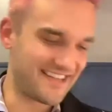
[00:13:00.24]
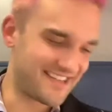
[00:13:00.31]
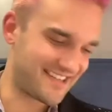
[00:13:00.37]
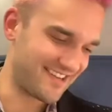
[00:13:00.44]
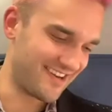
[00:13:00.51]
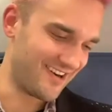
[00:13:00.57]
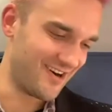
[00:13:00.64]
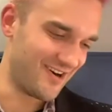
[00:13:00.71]

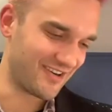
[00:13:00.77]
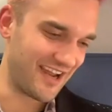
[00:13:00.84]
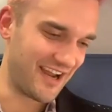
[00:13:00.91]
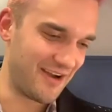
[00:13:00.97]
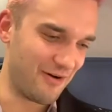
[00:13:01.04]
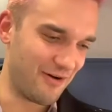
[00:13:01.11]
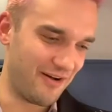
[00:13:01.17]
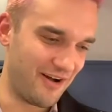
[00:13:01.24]
Oh, okay.
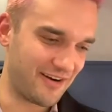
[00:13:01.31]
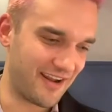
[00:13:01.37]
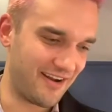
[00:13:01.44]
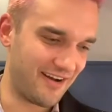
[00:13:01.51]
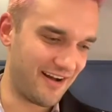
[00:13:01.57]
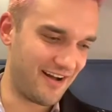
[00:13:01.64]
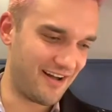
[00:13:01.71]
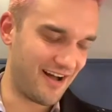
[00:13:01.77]
Well, okay.
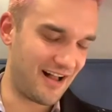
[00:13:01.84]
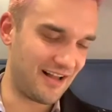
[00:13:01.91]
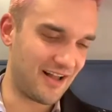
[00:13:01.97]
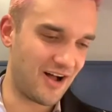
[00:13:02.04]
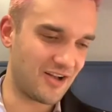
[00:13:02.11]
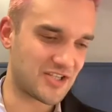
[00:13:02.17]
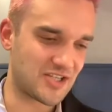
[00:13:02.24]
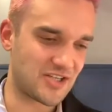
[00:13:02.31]

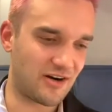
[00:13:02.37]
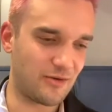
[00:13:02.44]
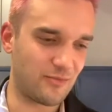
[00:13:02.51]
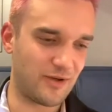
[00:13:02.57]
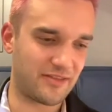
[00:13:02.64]
I'll start with.